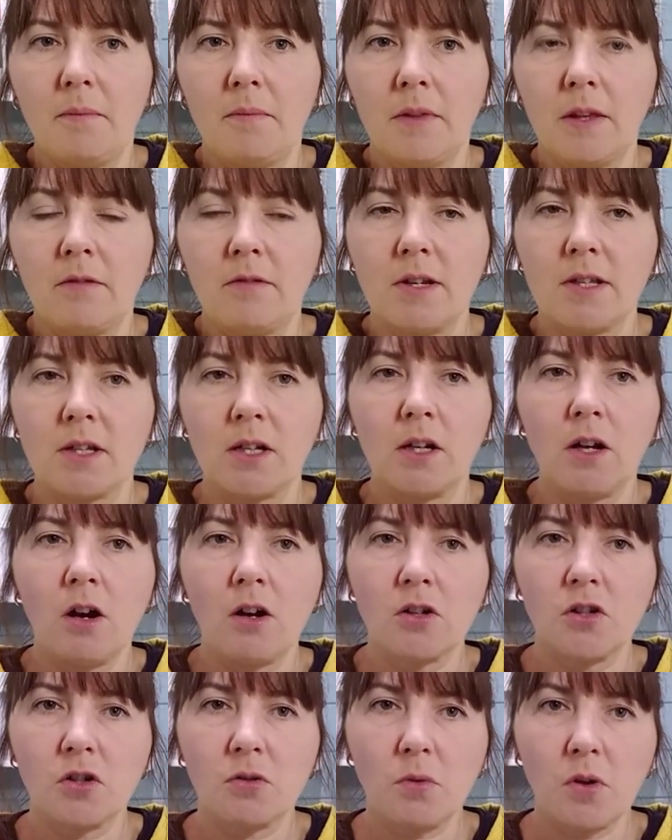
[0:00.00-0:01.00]
There is a
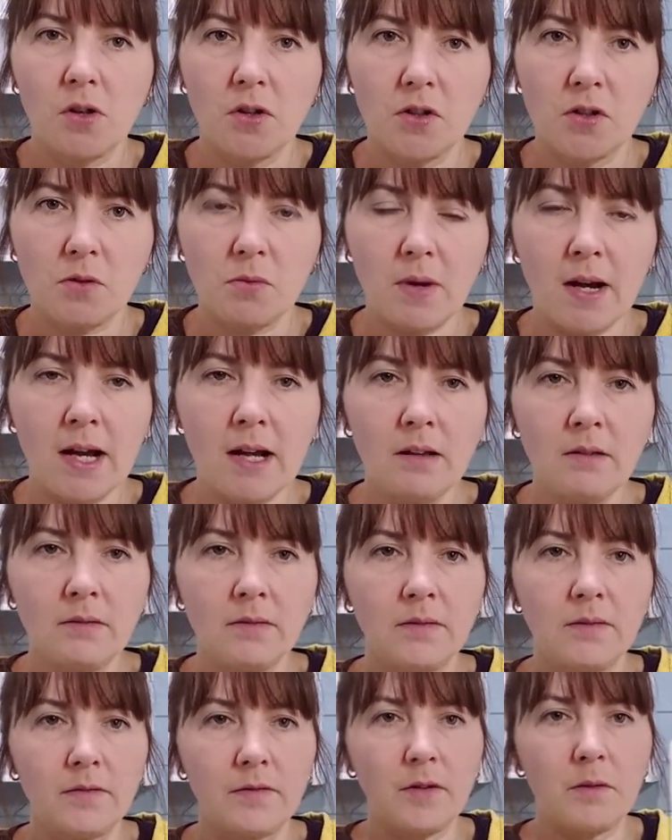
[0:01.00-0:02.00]
larger one as well
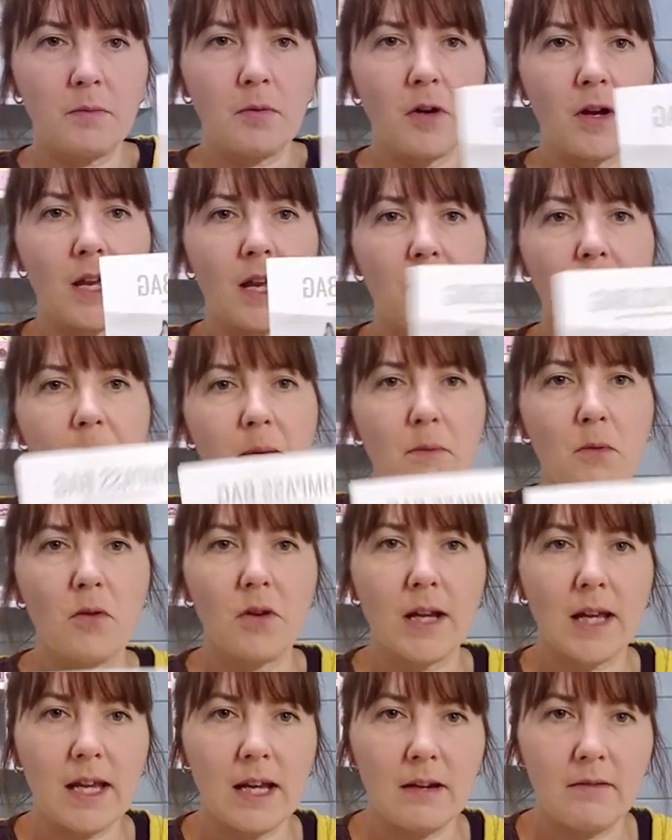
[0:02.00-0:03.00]
for putting a bit more
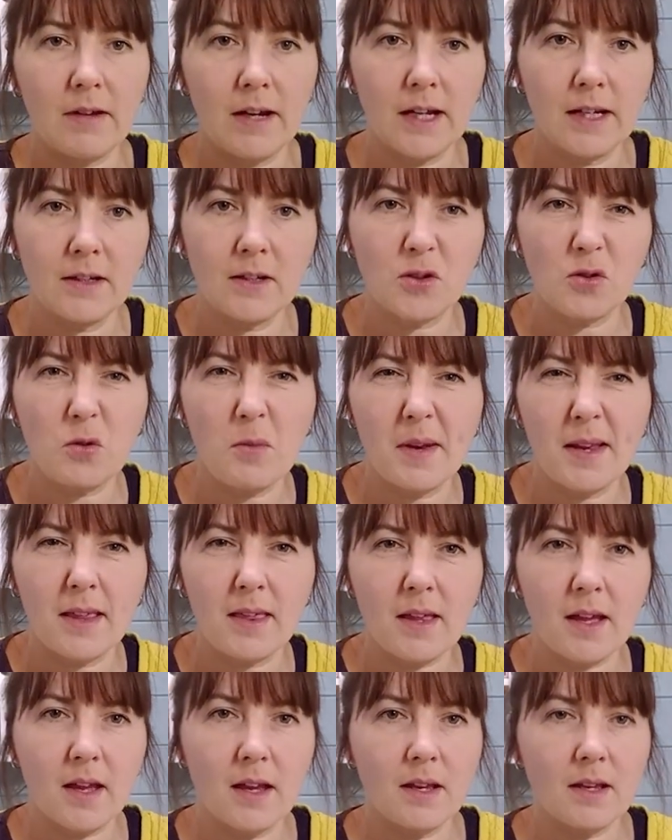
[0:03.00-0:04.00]
gear in, swimming
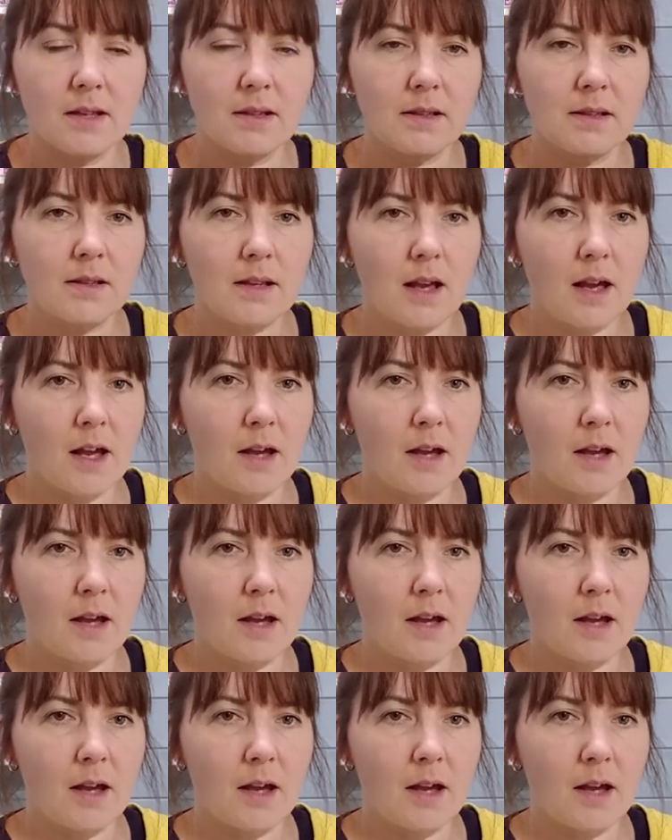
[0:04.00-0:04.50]
things,